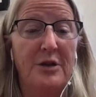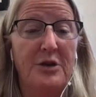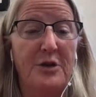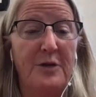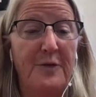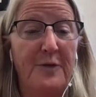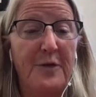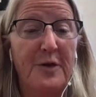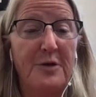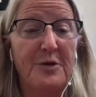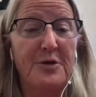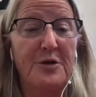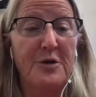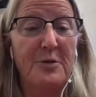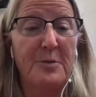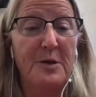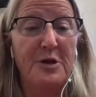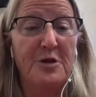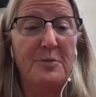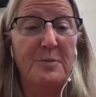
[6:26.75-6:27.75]
She felt
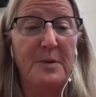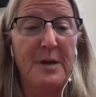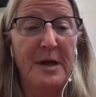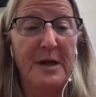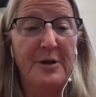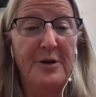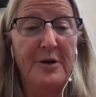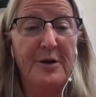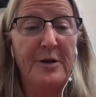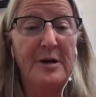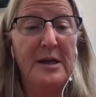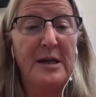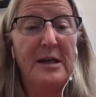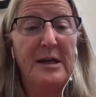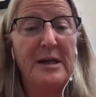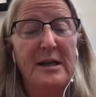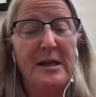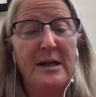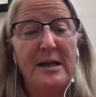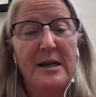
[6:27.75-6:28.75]
so much better,
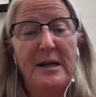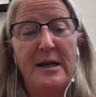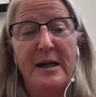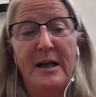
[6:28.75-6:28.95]
you